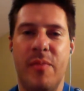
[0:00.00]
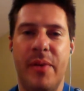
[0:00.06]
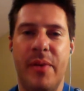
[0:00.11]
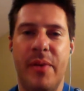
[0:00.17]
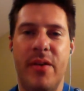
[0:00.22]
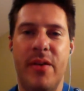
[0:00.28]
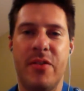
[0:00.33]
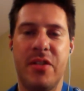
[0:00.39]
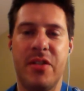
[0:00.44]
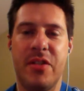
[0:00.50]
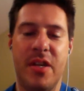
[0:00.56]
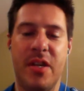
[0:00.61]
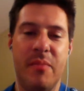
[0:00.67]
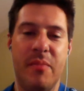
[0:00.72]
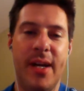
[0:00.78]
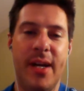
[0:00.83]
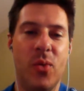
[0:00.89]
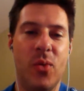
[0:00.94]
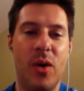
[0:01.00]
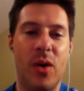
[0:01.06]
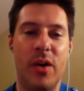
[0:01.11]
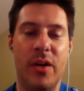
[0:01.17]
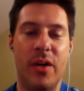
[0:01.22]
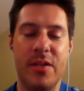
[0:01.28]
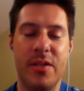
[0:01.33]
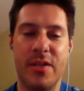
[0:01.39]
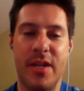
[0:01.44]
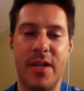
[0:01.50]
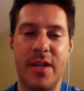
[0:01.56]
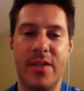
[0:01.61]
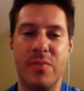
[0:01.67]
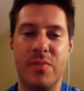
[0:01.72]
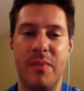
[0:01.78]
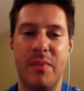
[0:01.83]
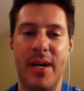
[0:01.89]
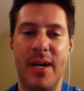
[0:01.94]
Pierce and Mike Wallace
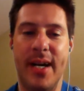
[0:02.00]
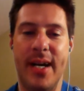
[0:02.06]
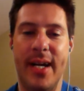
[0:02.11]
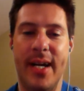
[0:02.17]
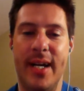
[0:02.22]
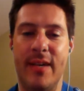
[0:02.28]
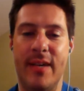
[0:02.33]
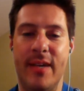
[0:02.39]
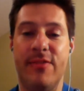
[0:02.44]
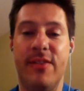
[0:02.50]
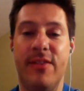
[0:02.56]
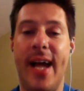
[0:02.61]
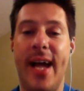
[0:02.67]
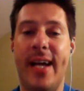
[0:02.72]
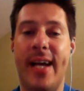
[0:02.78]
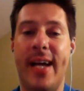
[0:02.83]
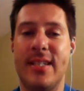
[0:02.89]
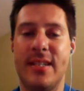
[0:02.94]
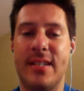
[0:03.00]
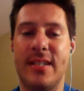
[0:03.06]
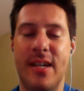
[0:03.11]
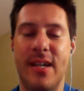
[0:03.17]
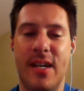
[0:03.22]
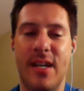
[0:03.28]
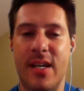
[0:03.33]
as my flex.